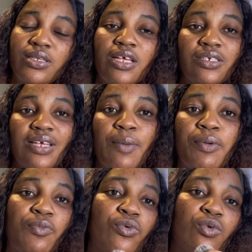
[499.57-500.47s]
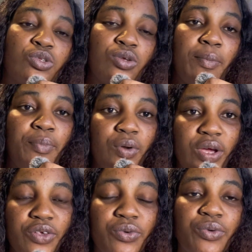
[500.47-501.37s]
Especially people who want to employ
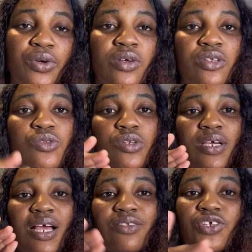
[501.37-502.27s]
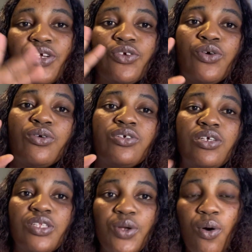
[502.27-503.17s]
you, so they can check your
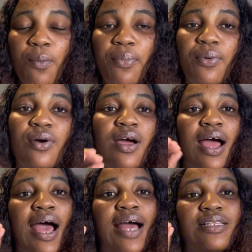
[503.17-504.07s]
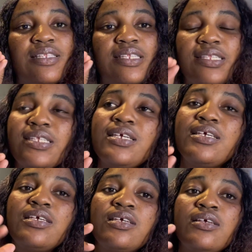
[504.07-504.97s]
GitHub and
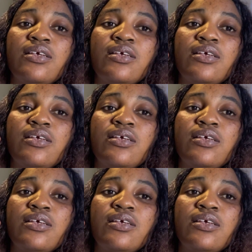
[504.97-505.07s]
see